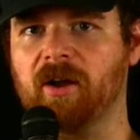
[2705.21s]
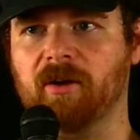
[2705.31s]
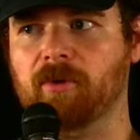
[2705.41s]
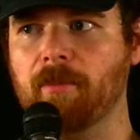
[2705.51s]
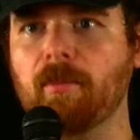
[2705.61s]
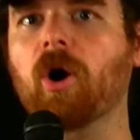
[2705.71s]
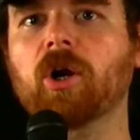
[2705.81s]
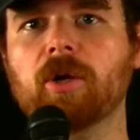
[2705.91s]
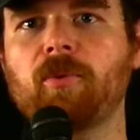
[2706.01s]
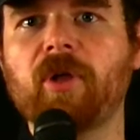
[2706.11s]
a
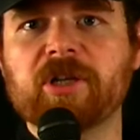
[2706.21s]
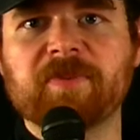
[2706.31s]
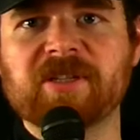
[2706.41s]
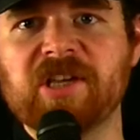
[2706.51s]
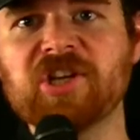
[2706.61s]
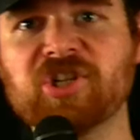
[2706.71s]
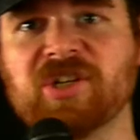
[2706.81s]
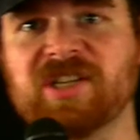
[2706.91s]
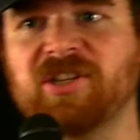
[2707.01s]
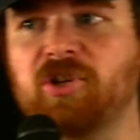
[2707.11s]
remarkable
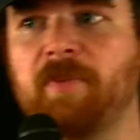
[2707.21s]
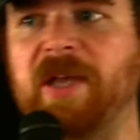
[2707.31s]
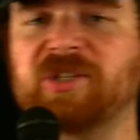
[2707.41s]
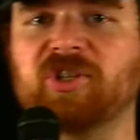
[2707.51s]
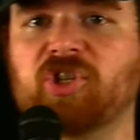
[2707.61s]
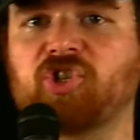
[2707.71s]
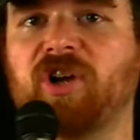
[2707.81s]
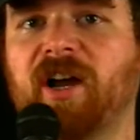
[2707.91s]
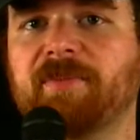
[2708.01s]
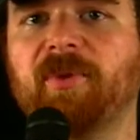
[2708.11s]
expectations, and then you basically just
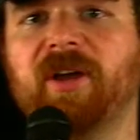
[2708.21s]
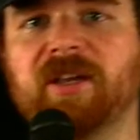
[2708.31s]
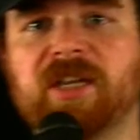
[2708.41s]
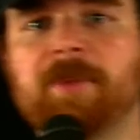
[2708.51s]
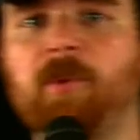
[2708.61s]
tried playing keep